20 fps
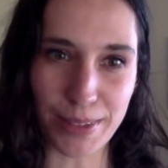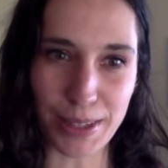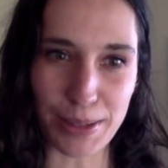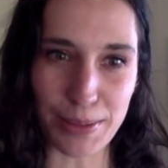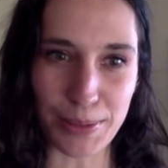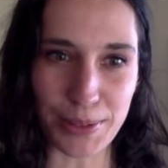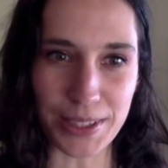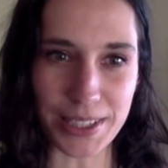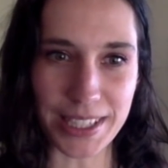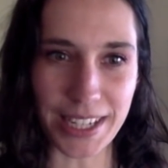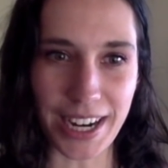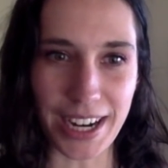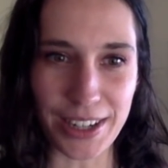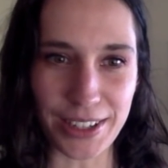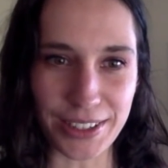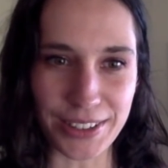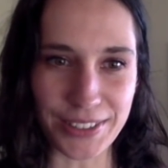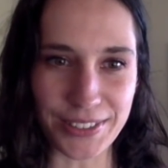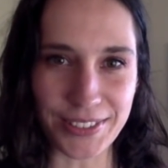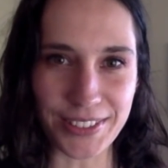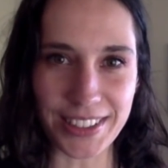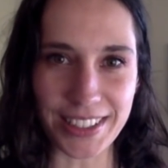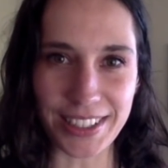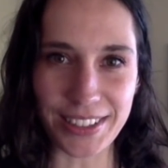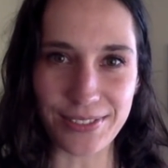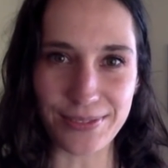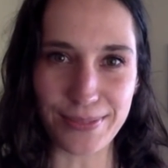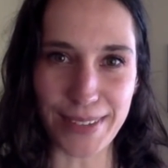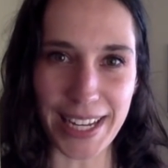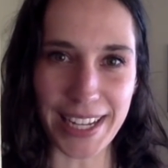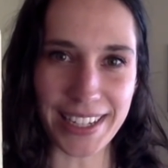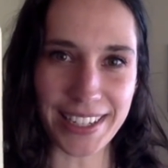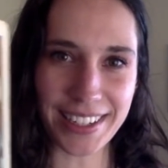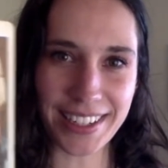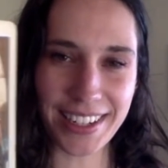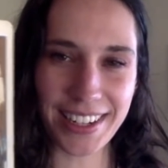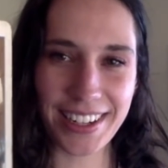what tarot really meant.